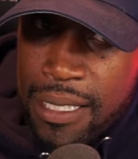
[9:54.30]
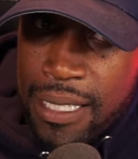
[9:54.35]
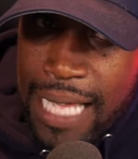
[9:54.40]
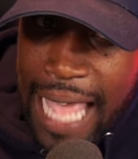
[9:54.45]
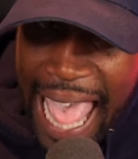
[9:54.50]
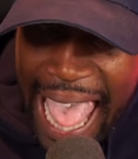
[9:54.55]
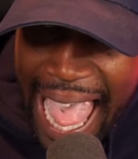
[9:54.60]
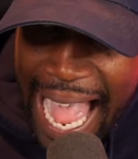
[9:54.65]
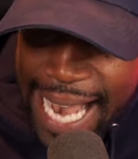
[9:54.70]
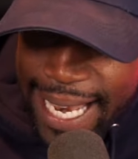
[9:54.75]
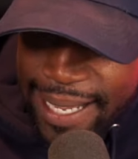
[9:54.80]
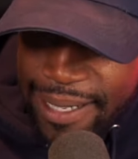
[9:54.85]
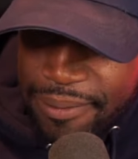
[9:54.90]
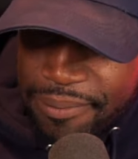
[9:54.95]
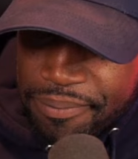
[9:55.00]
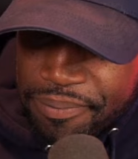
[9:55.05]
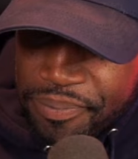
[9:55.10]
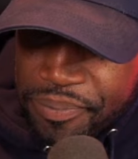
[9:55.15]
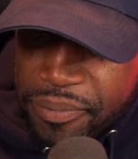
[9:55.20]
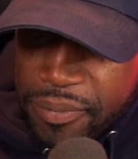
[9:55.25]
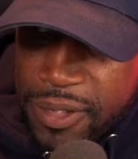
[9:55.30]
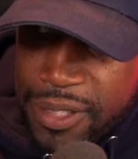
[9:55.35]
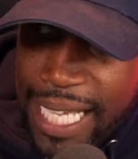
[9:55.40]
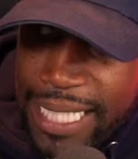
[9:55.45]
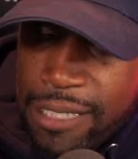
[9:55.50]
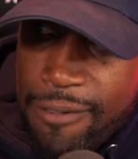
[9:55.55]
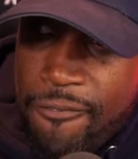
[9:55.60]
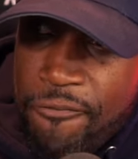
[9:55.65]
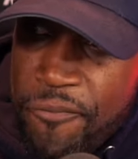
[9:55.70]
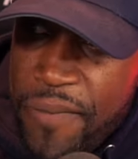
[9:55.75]
add it, take
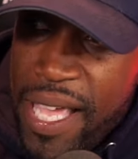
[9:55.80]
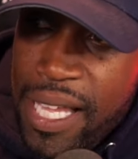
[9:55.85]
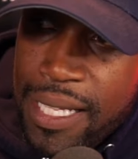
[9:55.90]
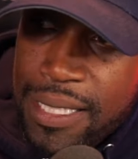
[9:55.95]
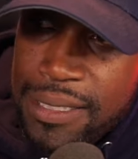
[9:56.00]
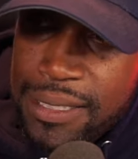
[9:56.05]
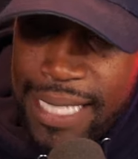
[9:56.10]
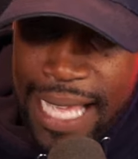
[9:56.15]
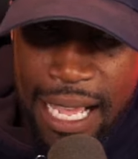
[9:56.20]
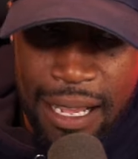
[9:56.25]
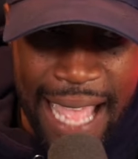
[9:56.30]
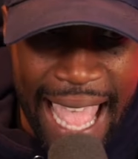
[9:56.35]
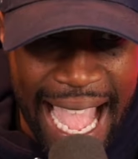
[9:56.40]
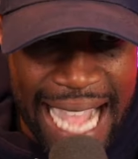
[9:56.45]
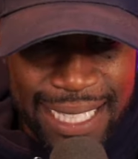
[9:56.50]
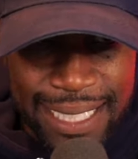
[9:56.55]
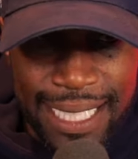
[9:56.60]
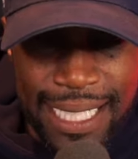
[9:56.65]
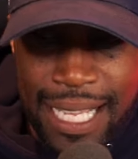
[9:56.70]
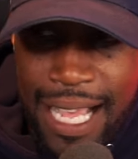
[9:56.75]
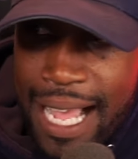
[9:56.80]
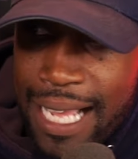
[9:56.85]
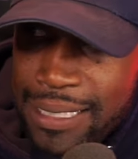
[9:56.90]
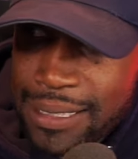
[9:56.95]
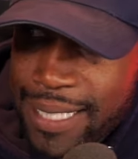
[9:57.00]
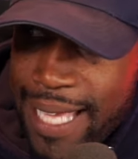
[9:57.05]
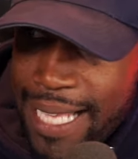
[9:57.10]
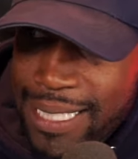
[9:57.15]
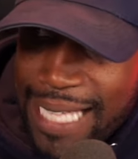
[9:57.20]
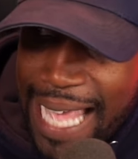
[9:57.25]
the feelings out, add the
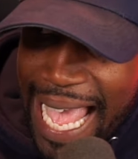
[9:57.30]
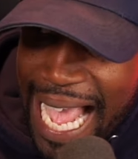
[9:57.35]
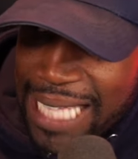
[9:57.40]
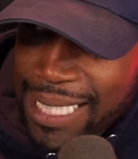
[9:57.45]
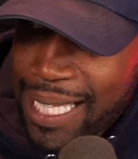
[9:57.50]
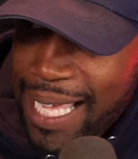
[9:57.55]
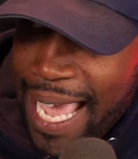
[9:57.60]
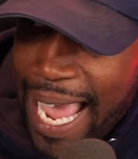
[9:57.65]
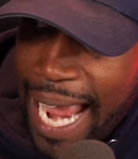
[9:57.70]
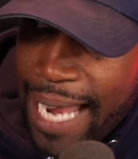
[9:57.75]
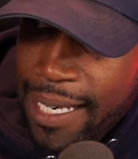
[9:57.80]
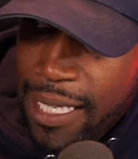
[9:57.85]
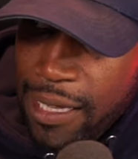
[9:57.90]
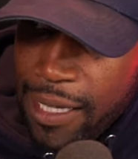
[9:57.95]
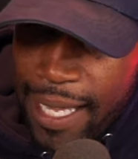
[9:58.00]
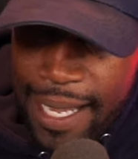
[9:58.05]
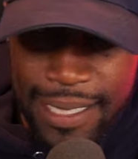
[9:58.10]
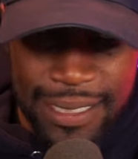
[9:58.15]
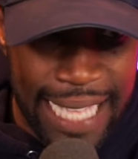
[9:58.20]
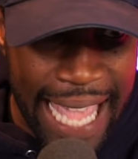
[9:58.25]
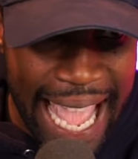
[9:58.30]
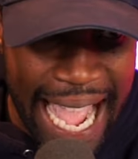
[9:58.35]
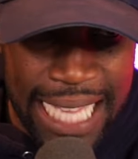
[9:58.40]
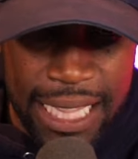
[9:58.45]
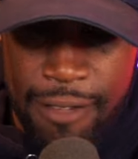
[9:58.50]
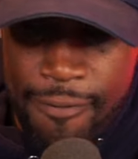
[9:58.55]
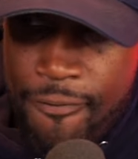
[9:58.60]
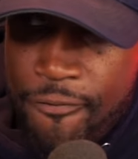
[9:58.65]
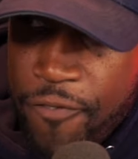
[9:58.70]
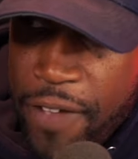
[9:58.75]
context, add the analytics, add
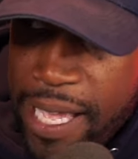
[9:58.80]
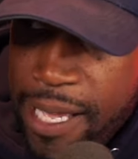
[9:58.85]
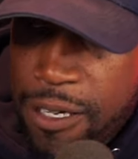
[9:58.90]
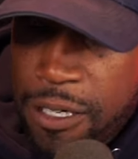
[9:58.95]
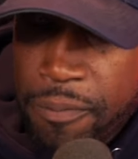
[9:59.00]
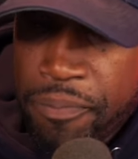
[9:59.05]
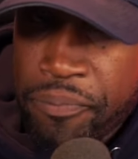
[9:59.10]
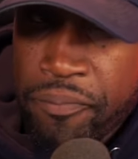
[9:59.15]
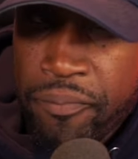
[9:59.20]
the film,